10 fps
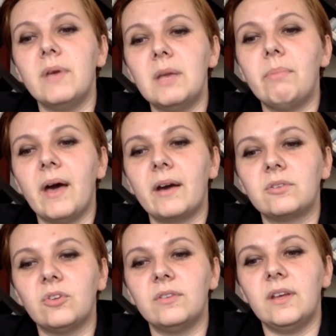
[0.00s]

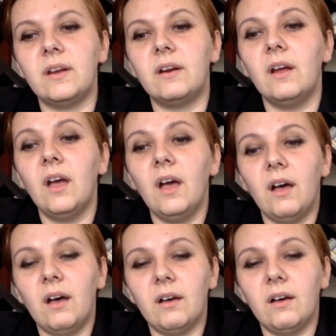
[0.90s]
impact on their
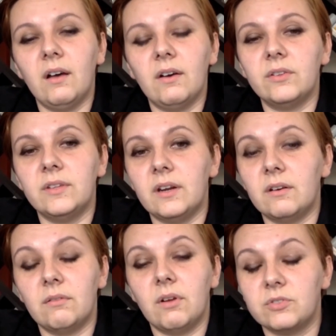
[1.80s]

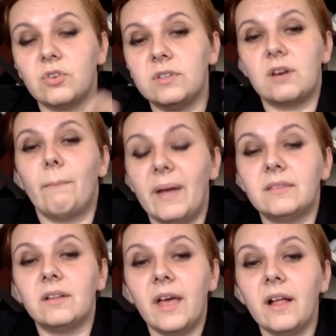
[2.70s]
also their
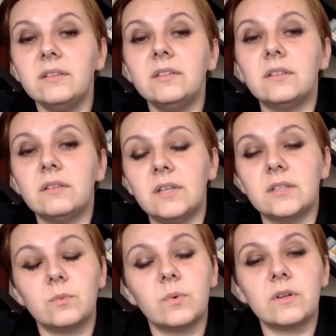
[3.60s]
mental health.
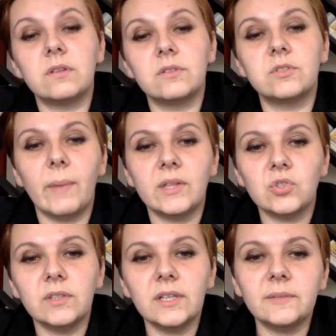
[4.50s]
That's worth also
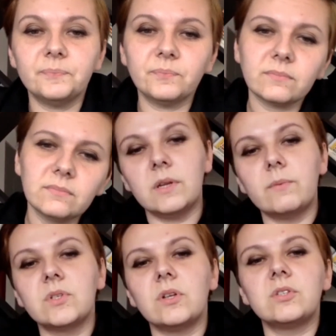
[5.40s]
mentioning. There
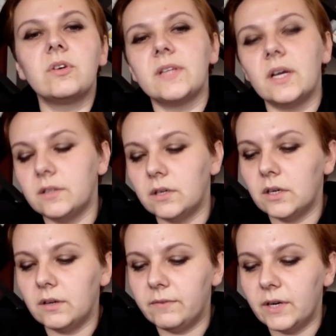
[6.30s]
was also
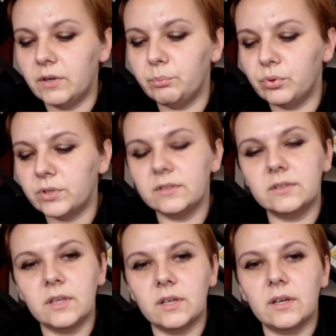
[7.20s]
another very
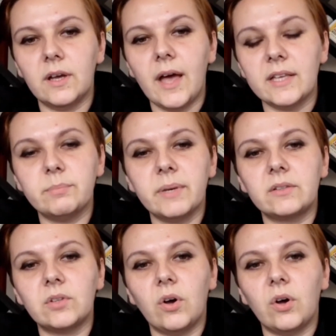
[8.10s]
important
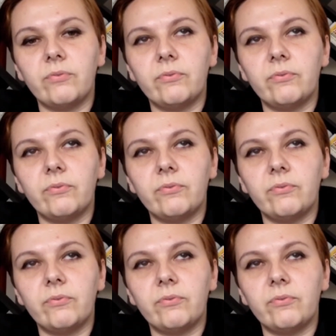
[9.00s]
aspect of